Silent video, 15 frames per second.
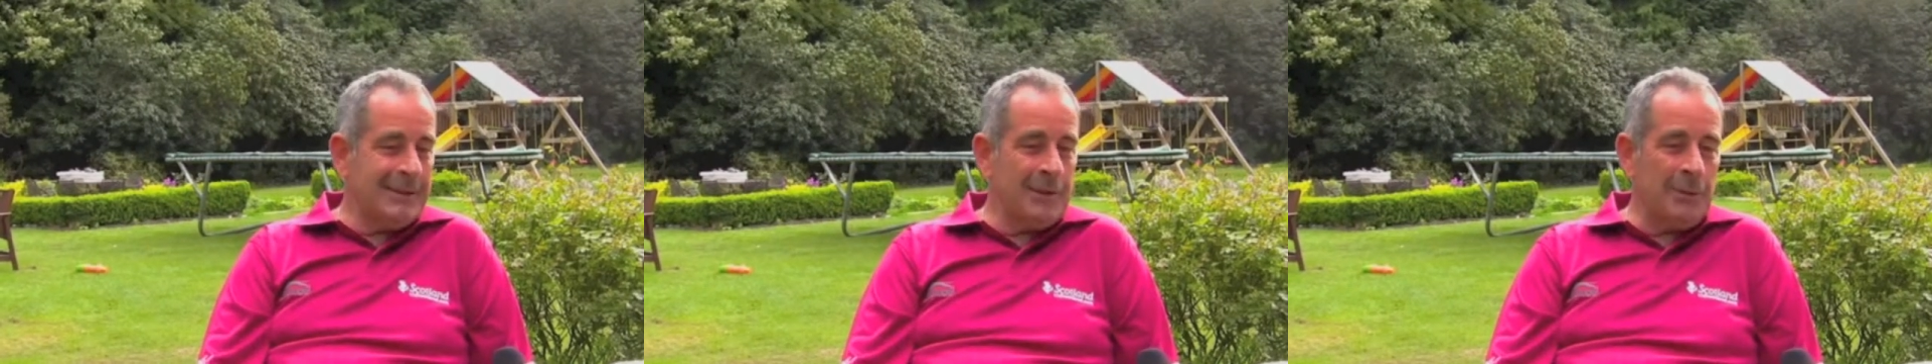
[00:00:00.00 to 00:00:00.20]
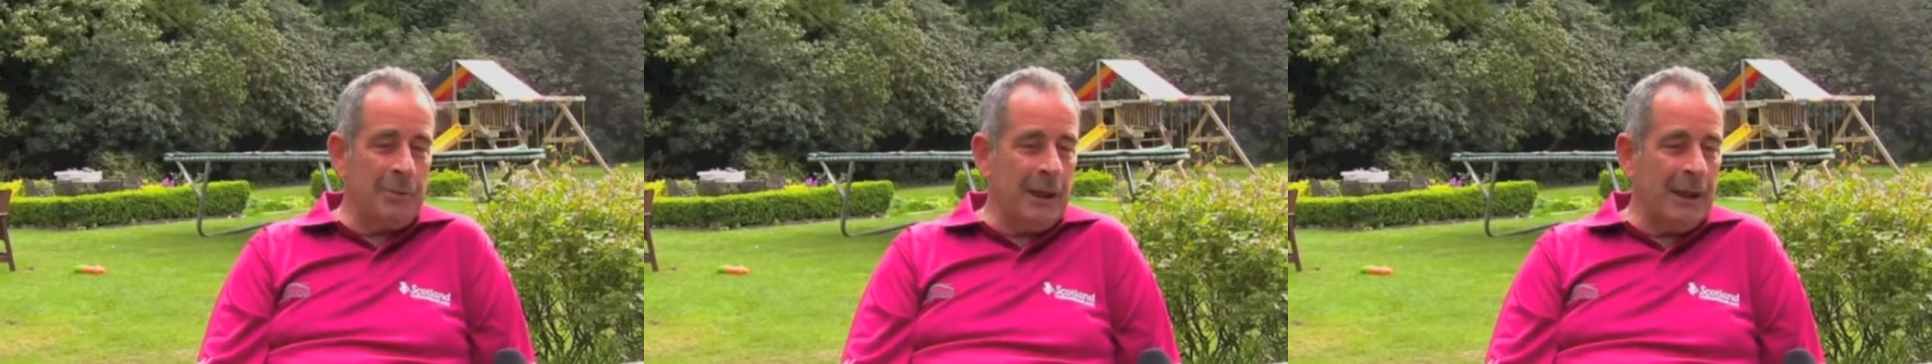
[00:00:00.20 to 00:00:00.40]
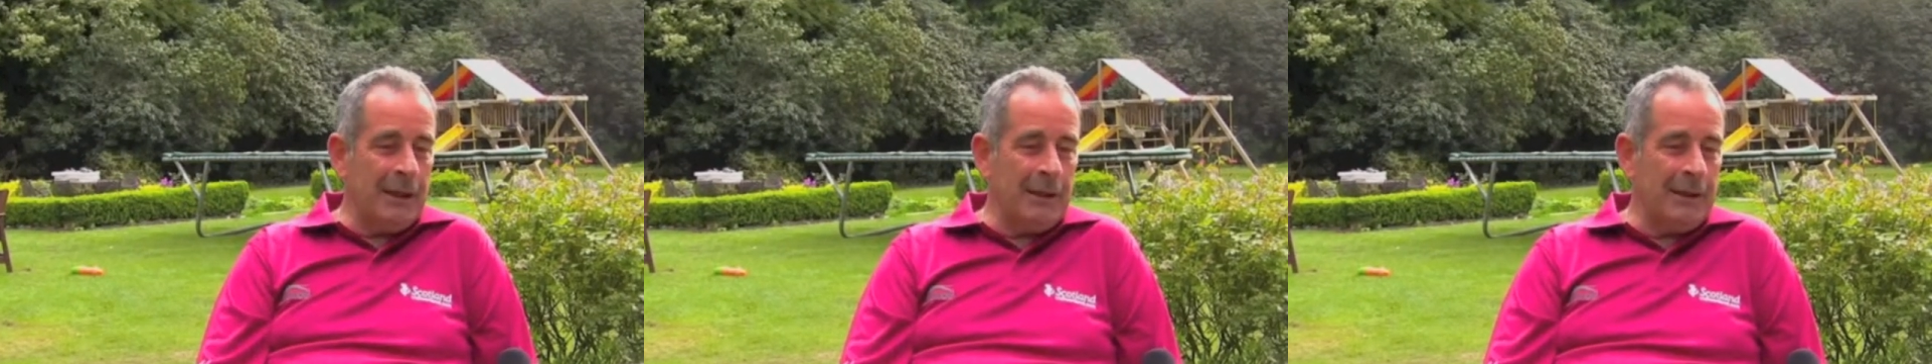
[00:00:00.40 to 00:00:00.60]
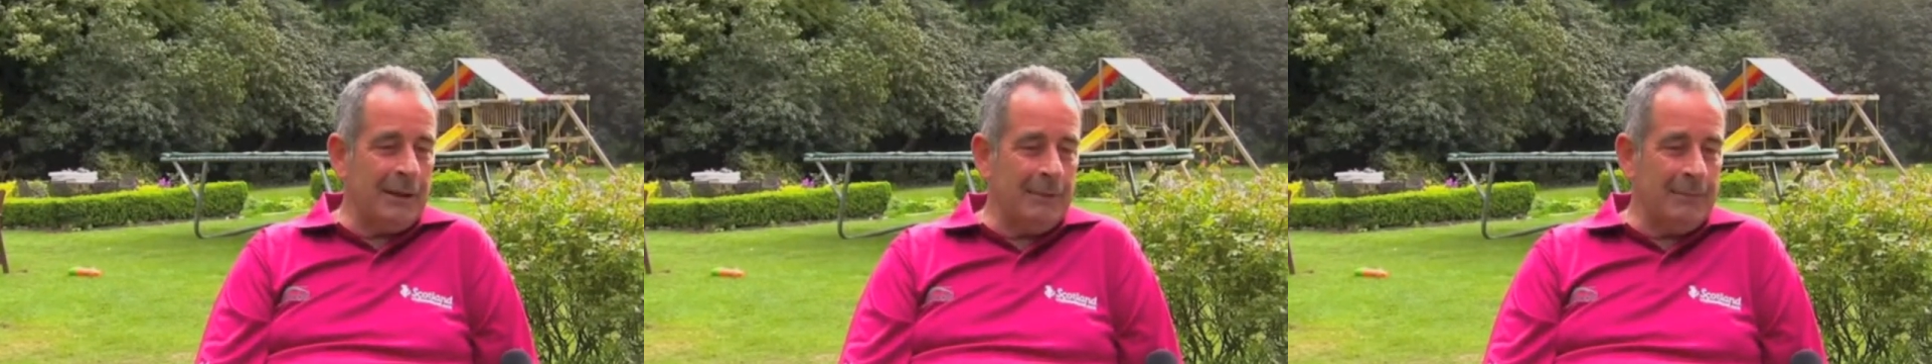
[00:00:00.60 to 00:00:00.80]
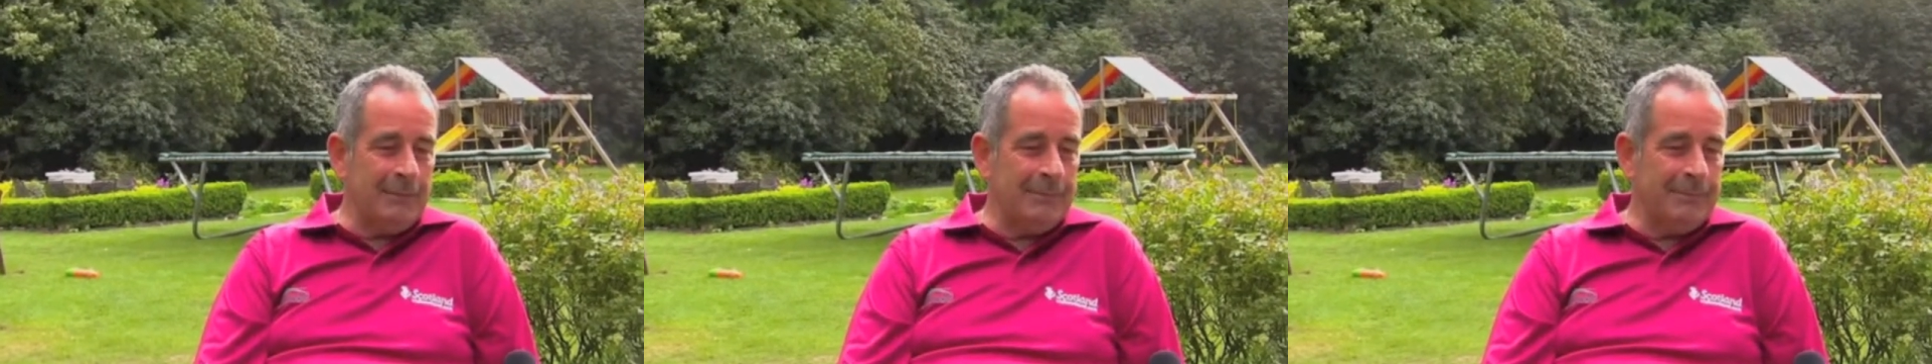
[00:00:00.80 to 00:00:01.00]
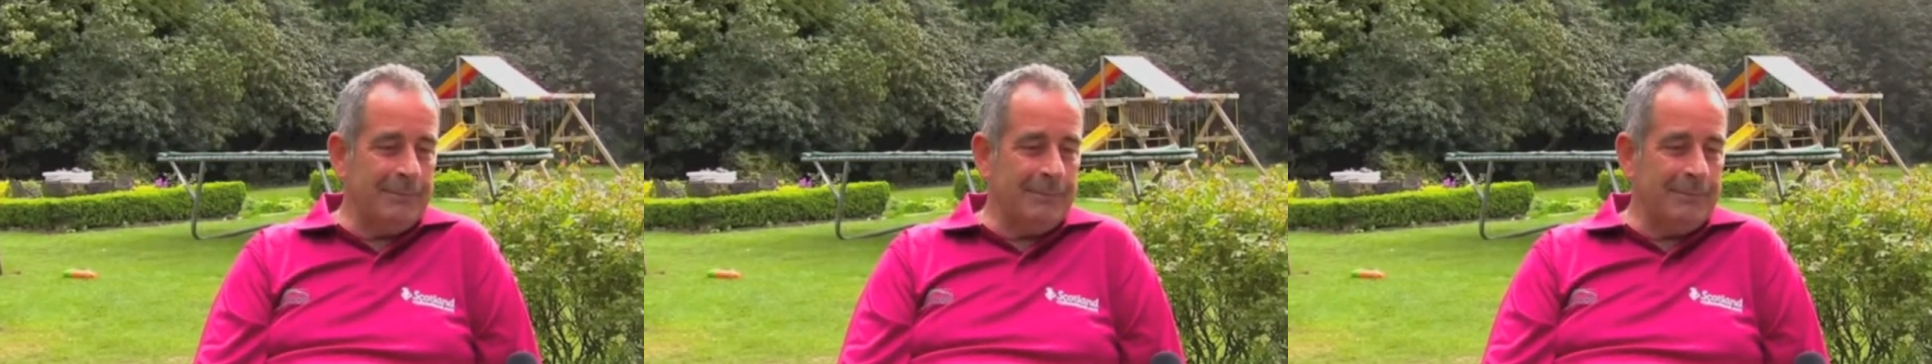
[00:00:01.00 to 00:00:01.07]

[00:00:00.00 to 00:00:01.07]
so many of them.